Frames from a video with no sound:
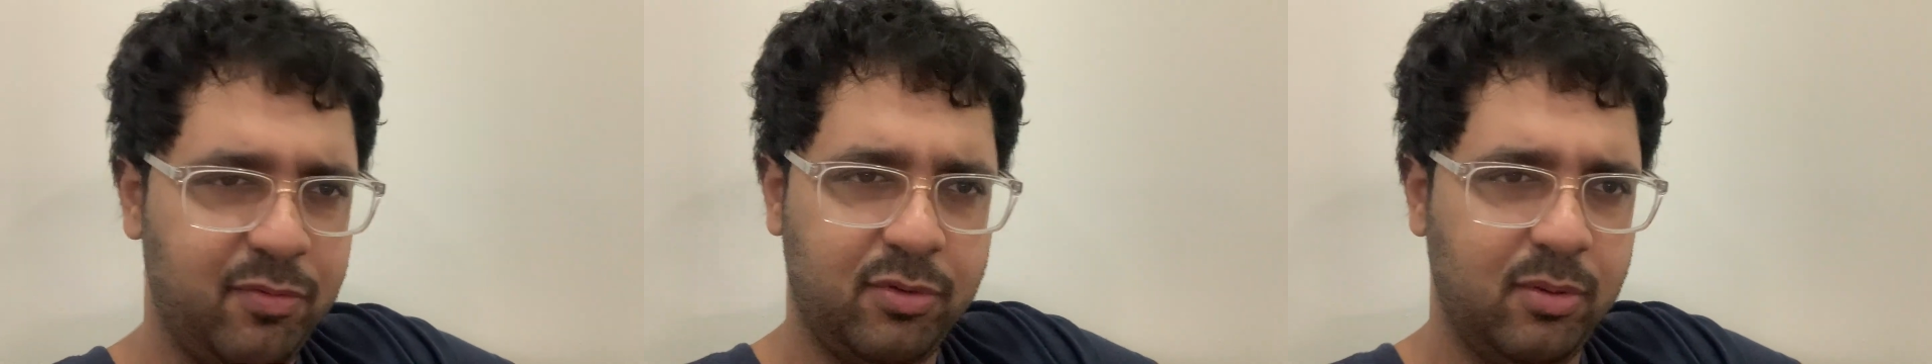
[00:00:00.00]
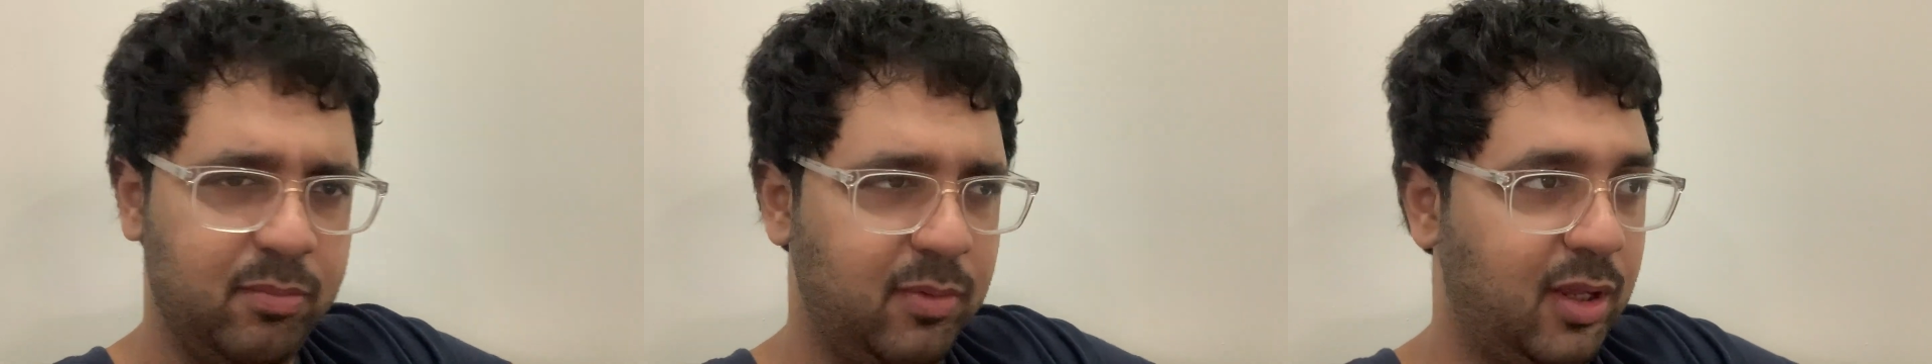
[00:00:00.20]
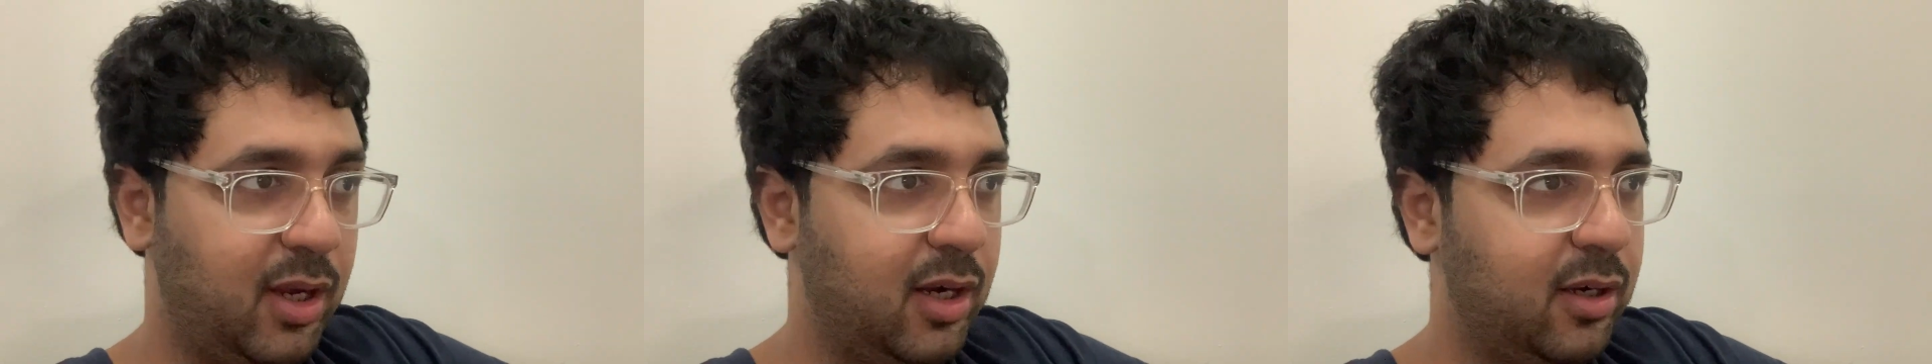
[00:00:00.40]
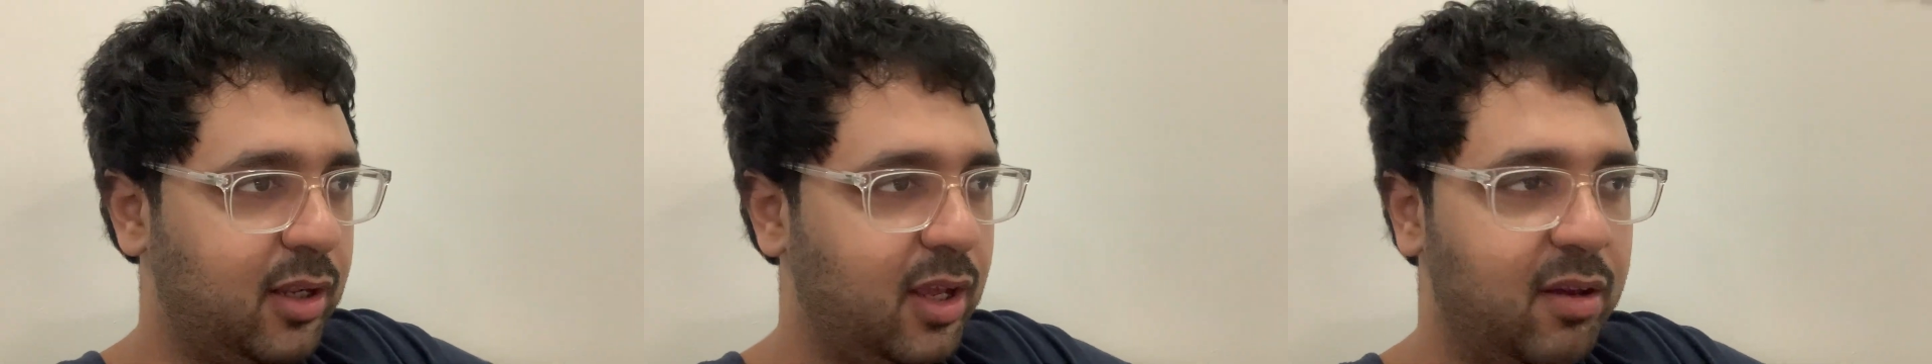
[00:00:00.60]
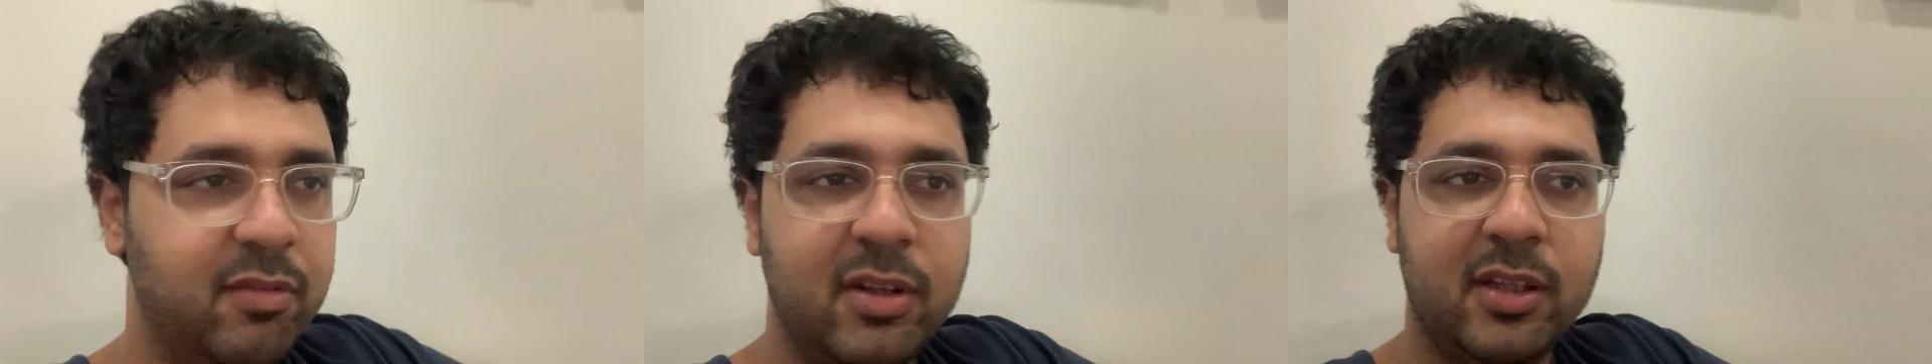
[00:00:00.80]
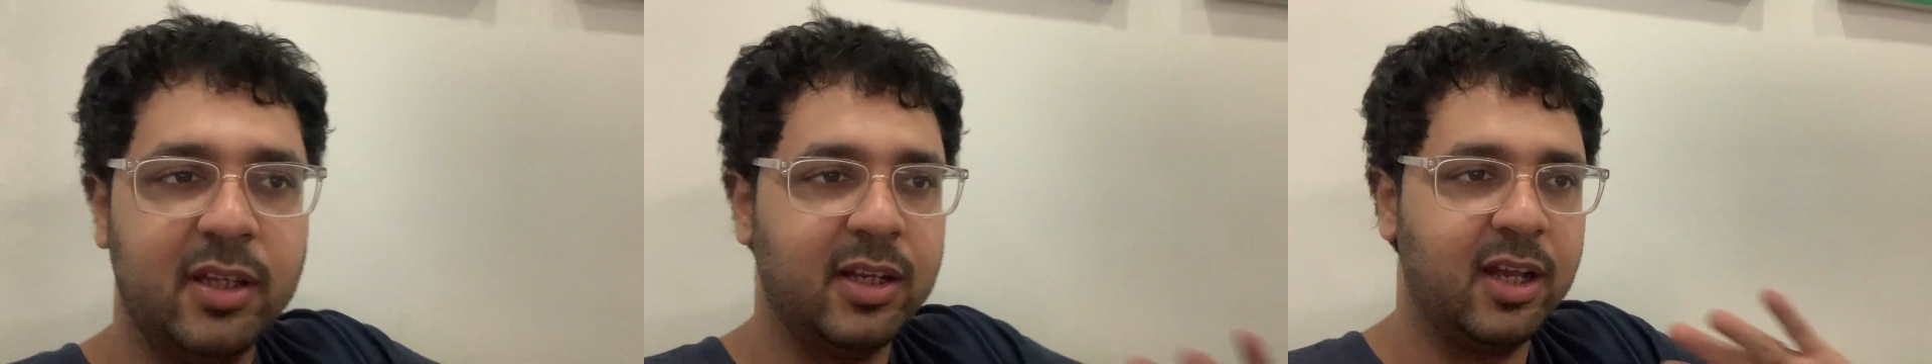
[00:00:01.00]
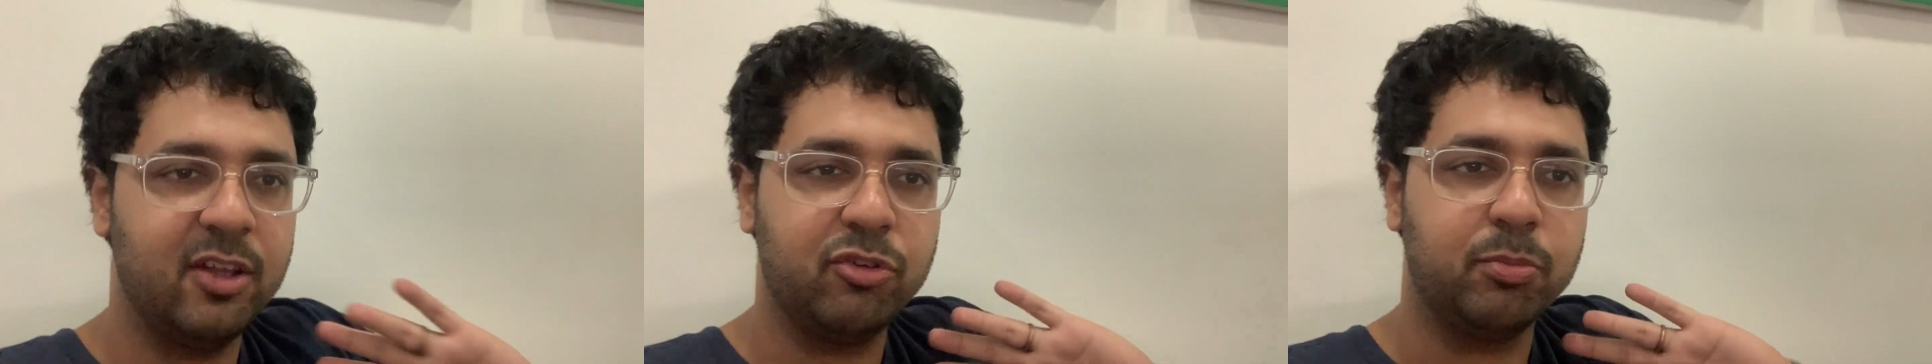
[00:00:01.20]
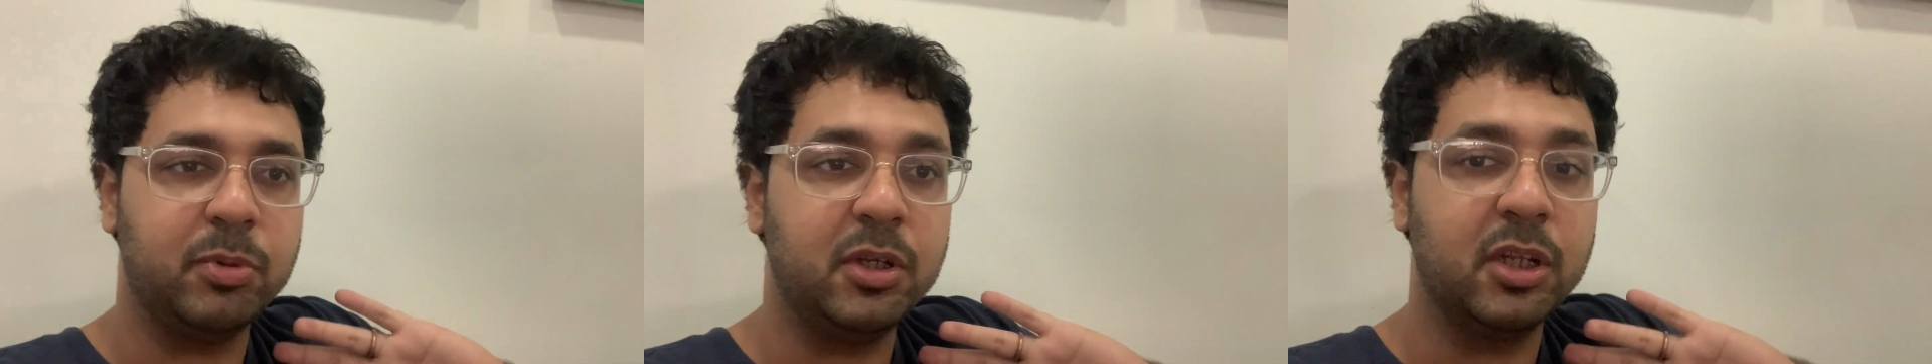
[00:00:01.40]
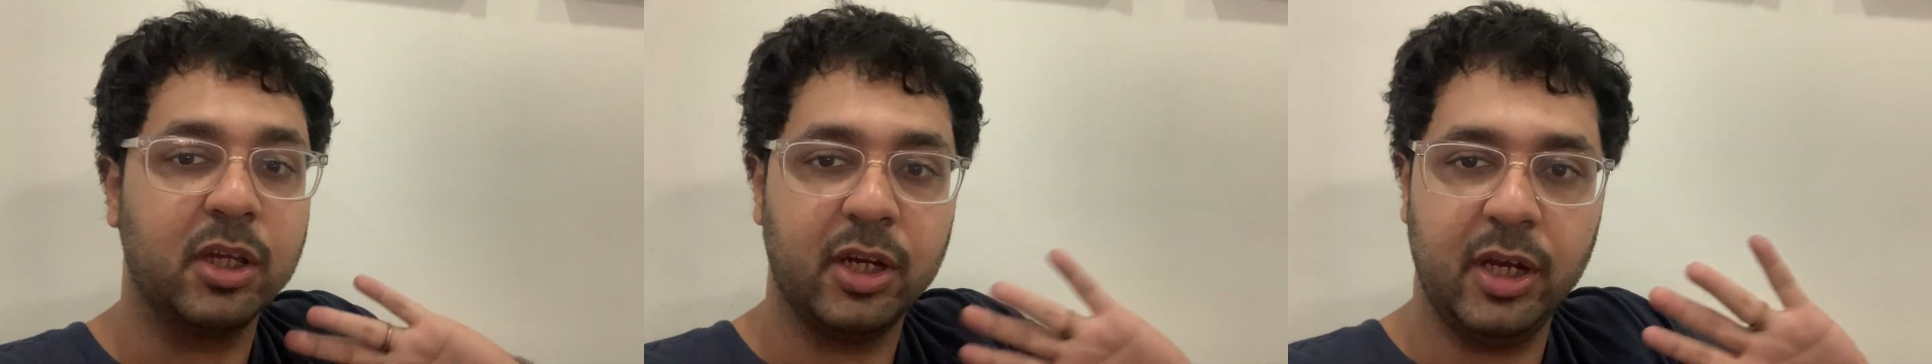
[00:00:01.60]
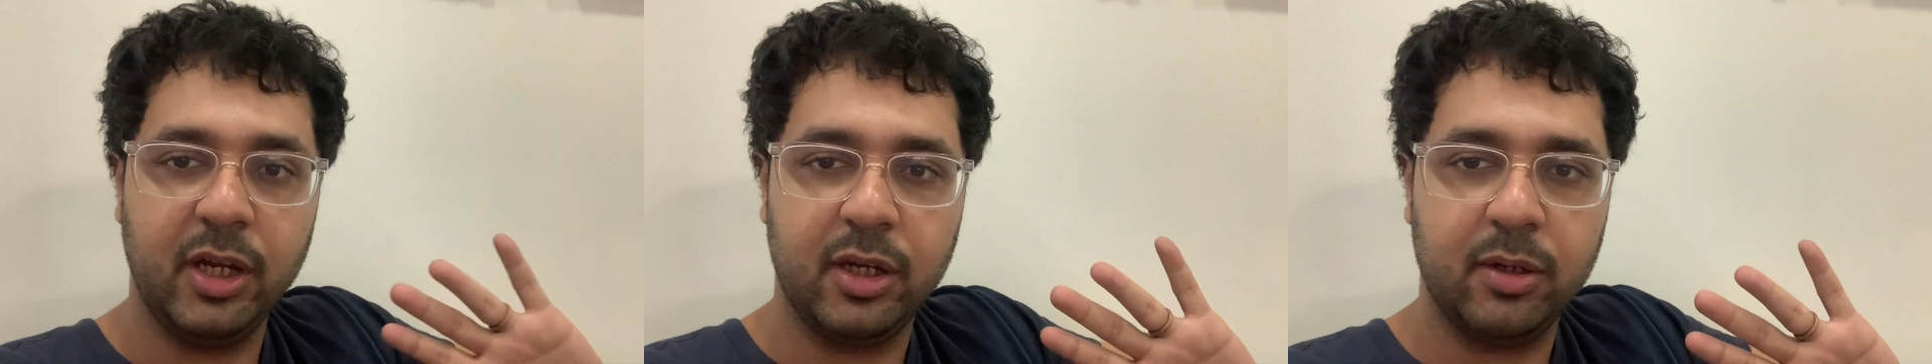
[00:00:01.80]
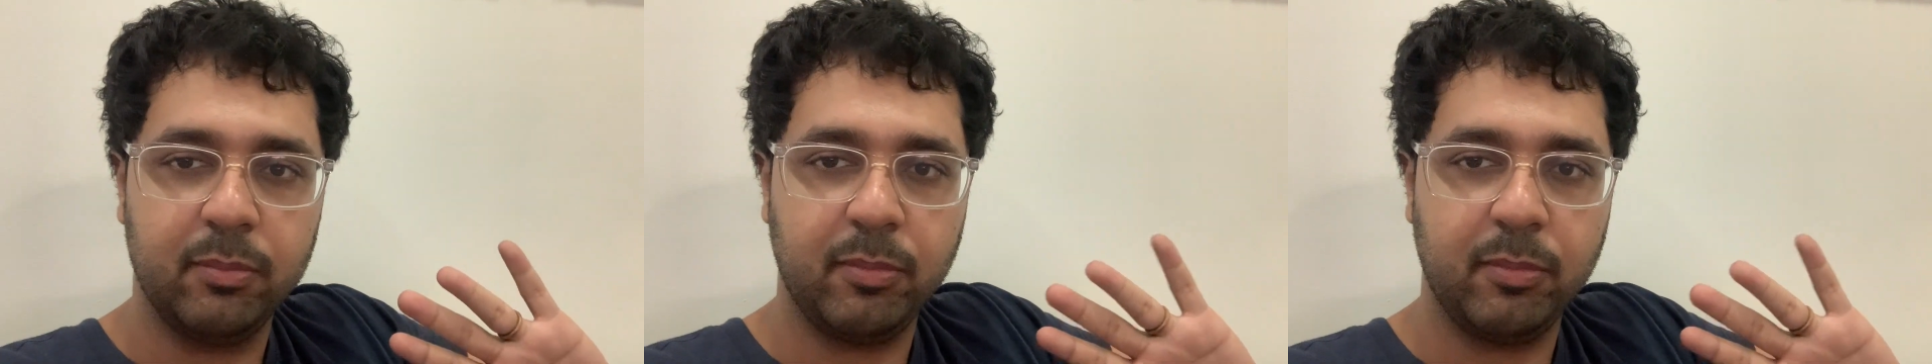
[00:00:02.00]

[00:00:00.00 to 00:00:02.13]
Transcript: from that, everything has been great.